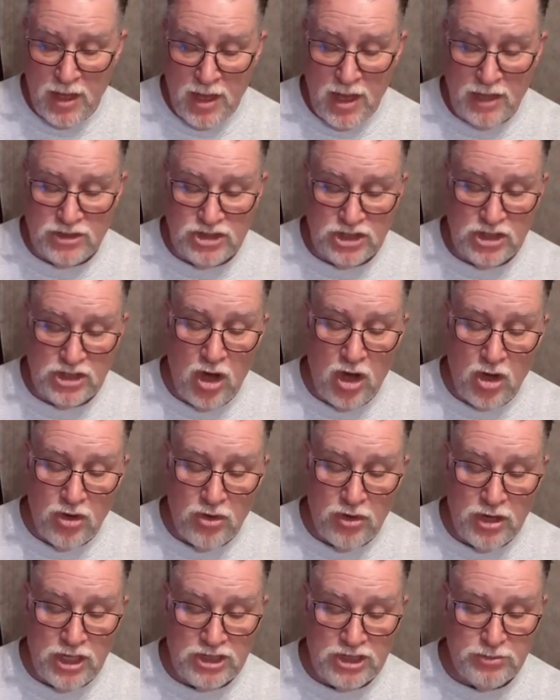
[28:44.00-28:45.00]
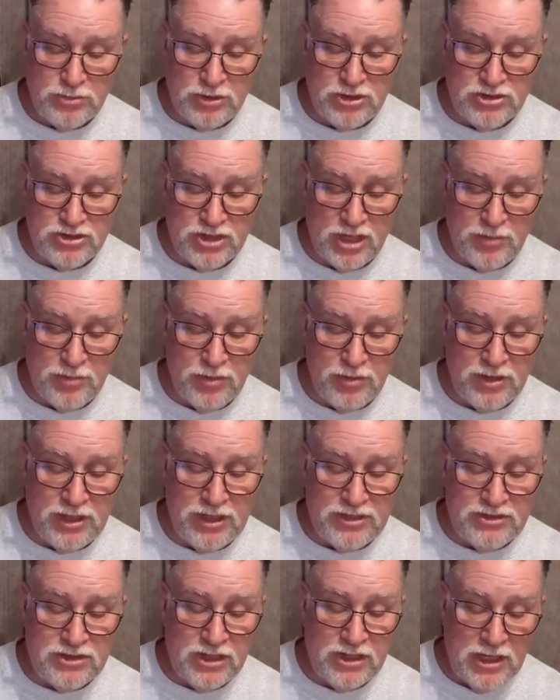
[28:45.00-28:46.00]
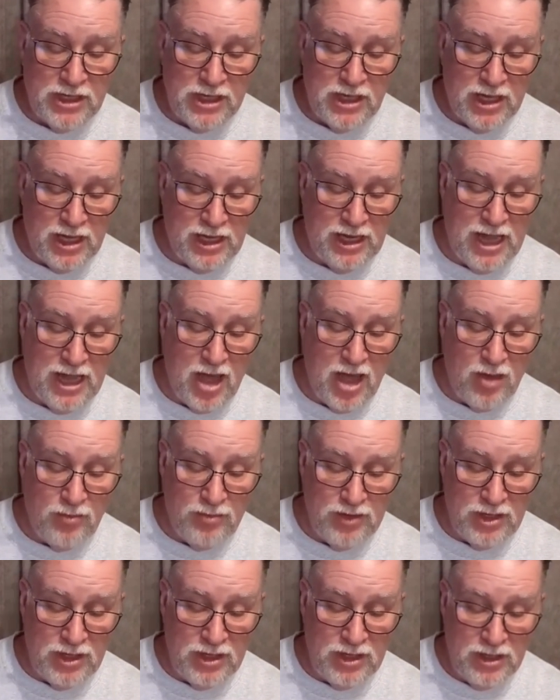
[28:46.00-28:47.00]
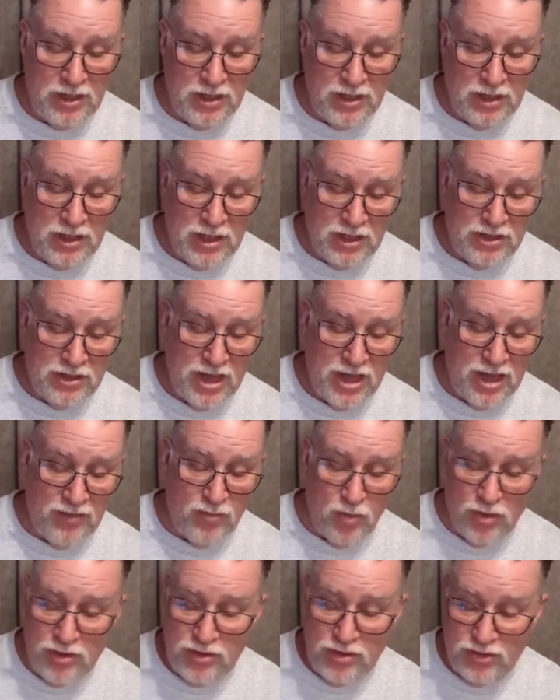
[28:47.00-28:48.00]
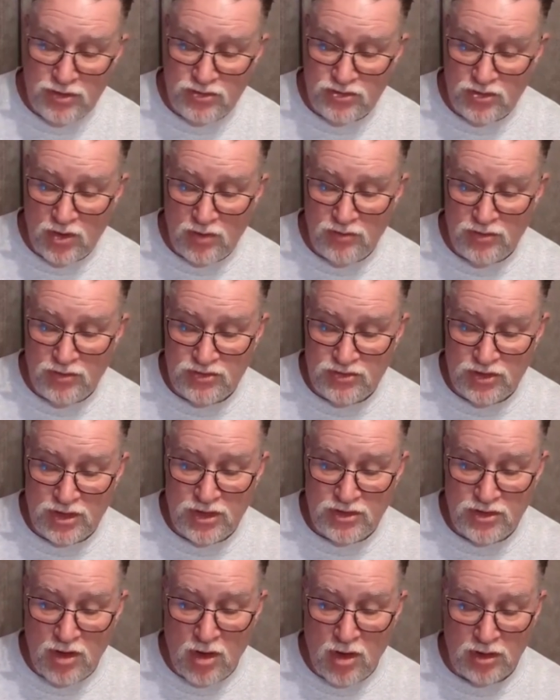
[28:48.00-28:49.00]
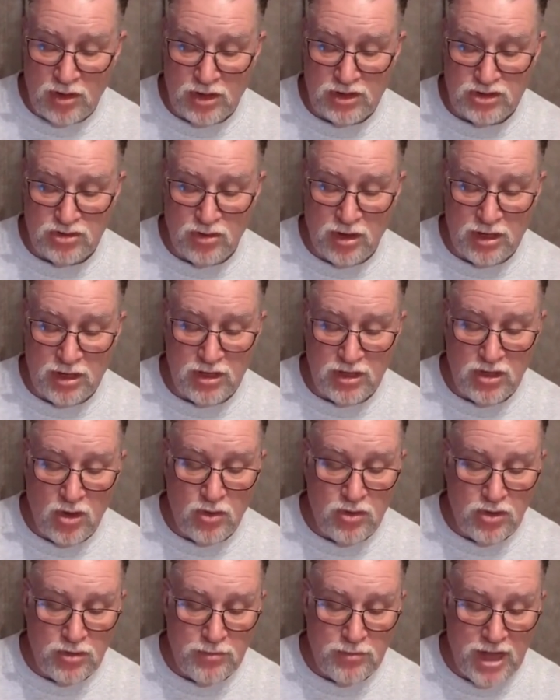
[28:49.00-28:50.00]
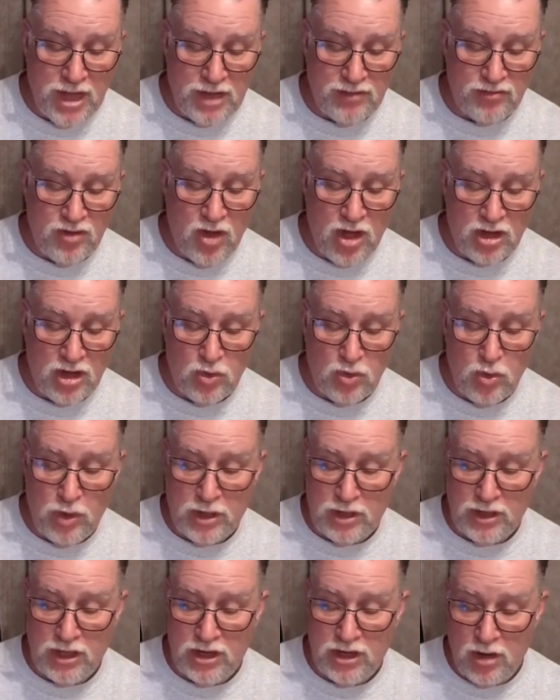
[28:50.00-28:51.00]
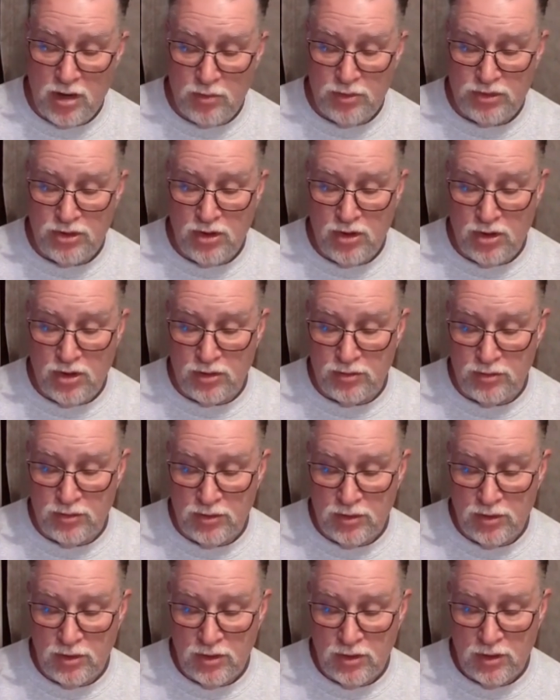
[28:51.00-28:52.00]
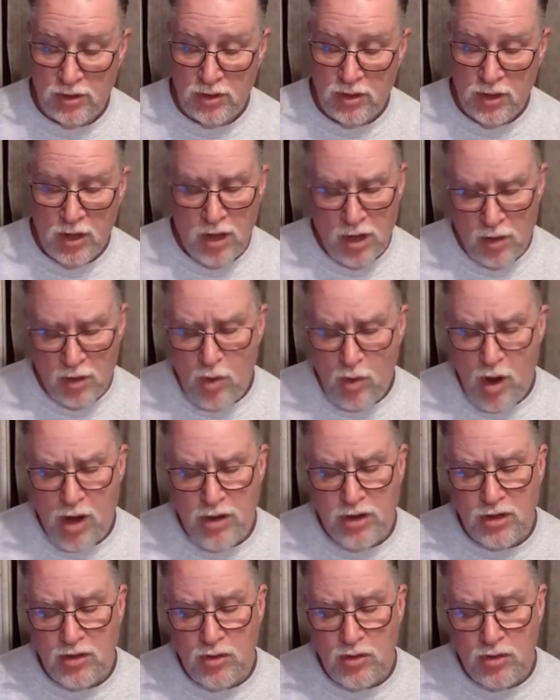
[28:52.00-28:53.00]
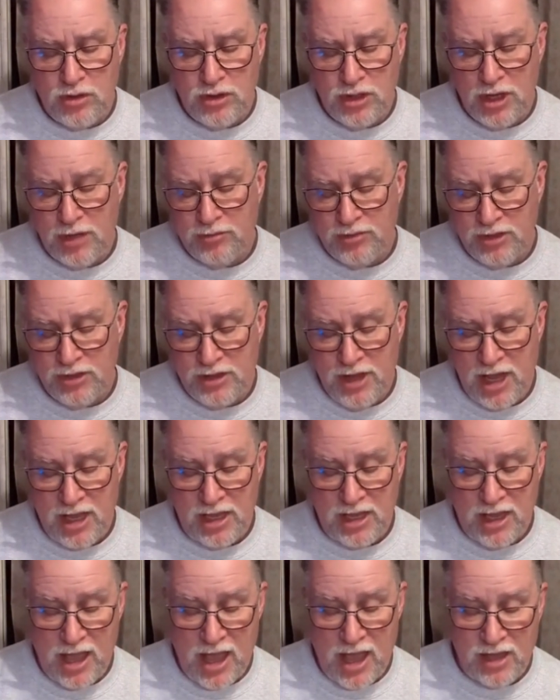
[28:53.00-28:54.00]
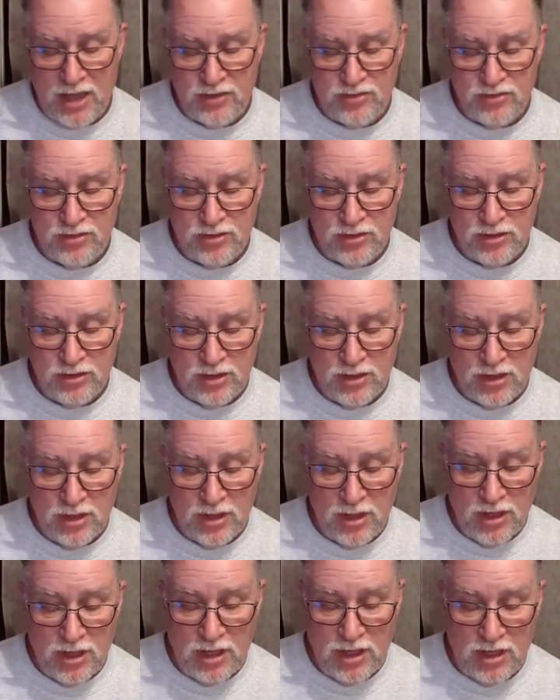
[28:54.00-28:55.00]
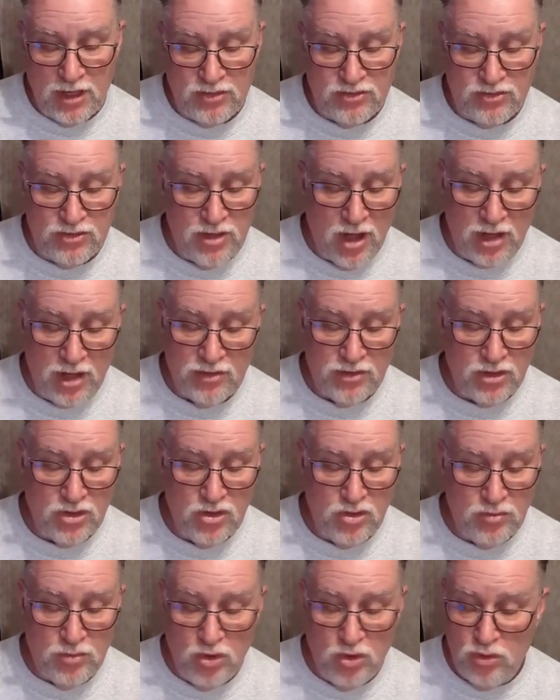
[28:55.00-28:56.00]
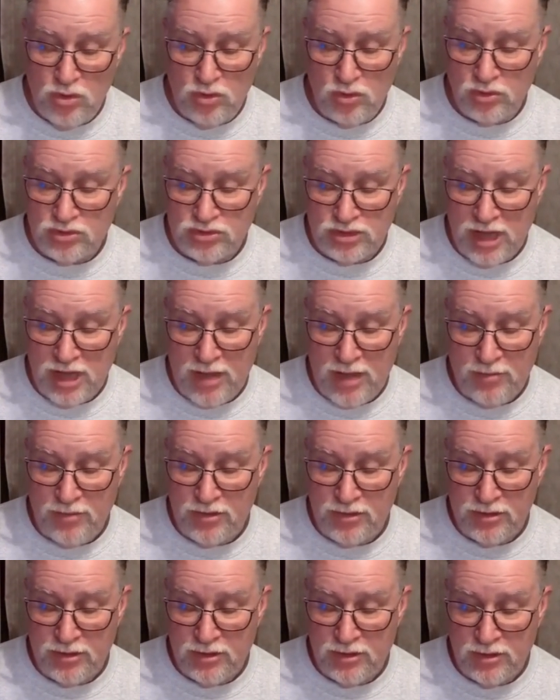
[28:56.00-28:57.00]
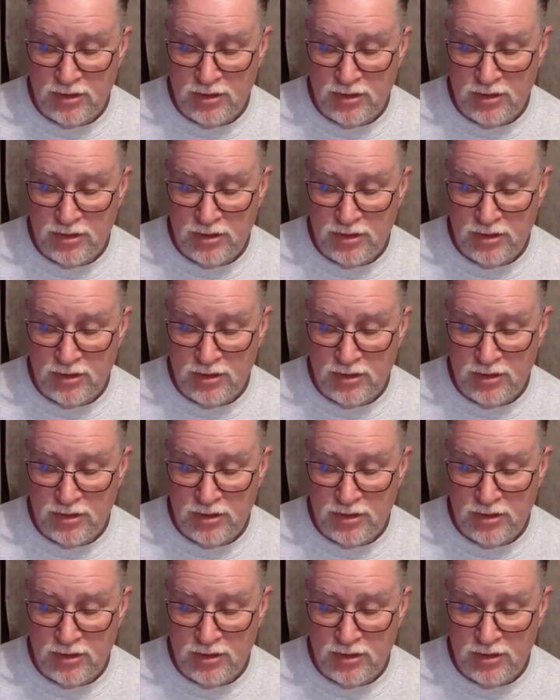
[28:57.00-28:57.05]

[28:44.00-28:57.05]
and she called her husband and said, Please allow me to have one of the servants and a donkey so I can go to the man of God quickly and I'll return. Why are you going to him today? he asked. It's not the new moon or Sabbath.